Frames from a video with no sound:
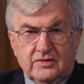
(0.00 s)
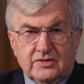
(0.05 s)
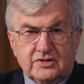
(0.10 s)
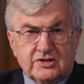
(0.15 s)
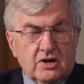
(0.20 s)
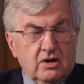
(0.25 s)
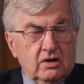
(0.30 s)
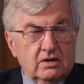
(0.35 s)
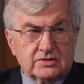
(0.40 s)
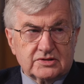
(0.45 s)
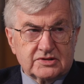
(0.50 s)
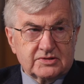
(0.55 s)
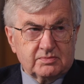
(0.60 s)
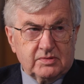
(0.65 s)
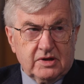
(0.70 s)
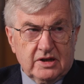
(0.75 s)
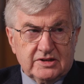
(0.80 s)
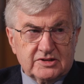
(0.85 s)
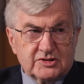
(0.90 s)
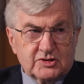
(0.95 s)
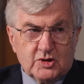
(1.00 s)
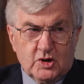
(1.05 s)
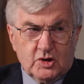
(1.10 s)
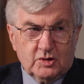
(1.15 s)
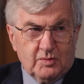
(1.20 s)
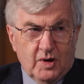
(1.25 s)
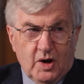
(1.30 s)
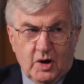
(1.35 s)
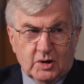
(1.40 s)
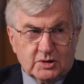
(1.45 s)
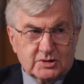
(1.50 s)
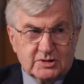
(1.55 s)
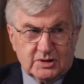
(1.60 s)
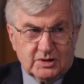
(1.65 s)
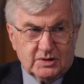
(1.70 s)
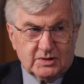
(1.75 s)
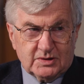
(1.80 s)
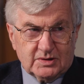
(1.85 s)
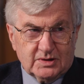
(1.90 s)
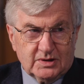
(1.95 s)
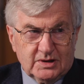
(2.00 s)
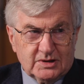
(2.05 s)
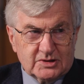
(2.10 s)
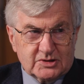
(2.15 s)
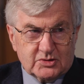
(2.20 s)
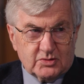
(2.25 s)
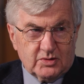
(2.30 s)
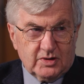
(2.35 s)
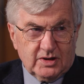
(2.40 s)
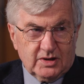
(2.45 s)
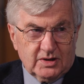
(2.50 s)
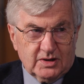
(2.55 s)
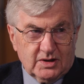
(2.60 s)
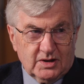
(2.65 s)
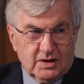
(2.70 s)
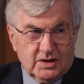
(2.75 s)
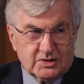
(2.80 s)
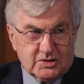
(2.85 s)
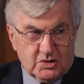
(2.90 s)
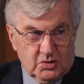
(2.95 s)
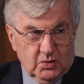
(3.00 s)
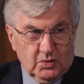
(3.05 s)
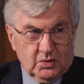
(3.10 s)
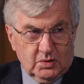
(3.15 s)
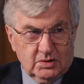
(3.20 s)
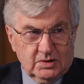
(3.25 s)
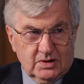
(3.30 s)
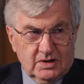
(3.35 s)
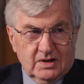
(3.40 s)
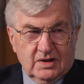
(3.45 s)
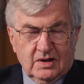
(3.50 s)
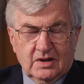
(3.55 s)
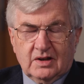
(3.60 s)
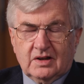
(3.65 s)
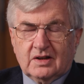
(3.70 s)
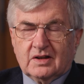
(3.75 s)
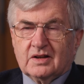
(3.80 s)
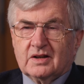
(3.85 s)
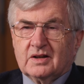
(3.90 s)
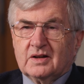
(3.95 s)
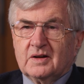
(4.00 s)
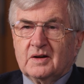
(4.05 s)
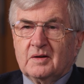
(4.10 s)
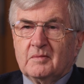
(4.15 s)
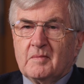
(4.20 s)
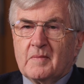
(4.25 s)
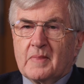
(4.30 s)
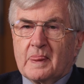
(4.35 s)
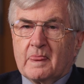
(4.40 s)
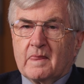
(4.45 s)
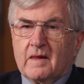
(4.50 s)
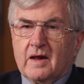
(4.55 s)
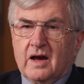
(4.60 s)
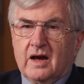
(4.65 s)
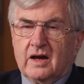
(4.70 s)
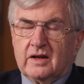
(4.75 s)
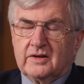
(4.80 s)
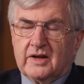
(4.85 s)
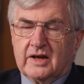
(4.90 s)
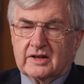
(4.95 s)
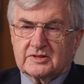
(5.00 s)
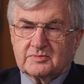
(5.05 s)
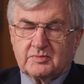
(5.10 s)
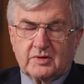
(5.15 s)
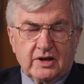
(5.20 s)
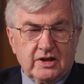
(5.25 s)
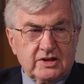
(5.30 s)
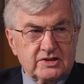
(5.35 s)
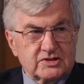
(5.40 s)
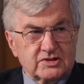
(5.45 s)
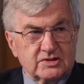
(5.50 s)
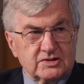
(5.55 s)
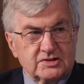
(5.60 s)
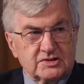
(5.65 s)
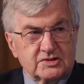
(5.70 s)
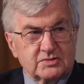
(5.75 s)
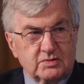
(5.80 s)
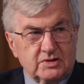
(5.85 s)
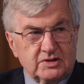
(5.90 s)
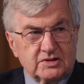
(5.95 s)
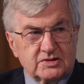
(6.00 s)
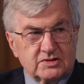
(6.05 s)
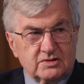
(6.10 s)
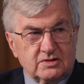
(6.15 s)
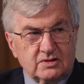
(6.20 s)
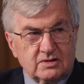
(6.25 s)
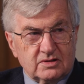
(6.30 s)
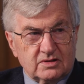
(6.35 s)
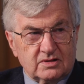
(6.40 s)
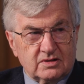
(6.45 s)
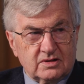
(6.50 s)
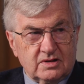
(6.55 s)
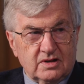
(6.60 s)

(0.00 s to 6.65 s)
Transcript: Chance plays no part in history at all. And explanations which are